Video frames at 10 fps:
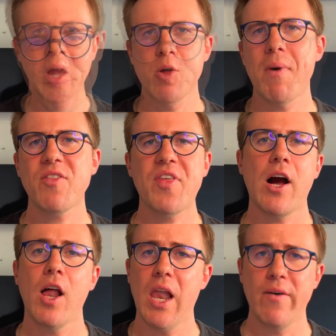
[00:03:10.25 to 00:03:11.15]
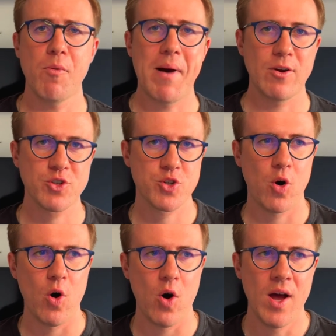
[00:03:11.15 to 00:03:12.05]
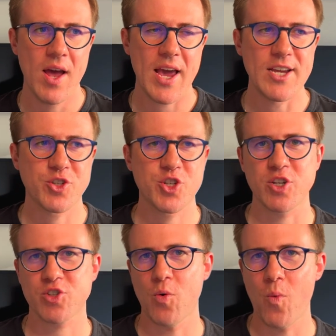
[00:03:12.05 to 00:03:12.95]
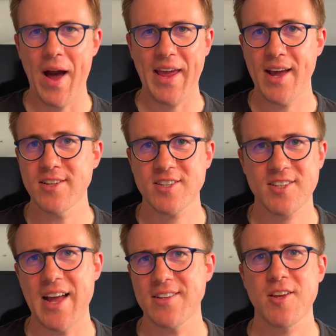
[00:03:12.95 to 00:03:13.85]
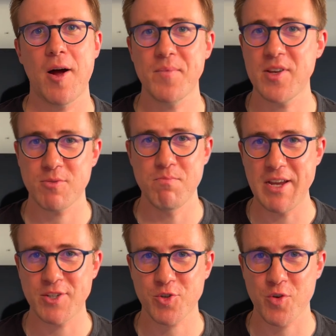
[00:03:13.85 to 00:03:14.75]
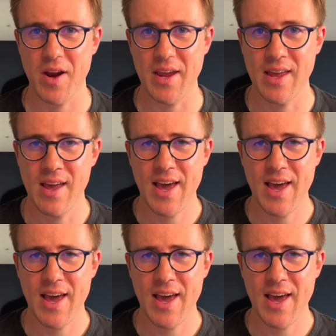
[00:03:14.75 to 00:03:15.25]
The main thing I love about Saw is just the way it sets up this mystery.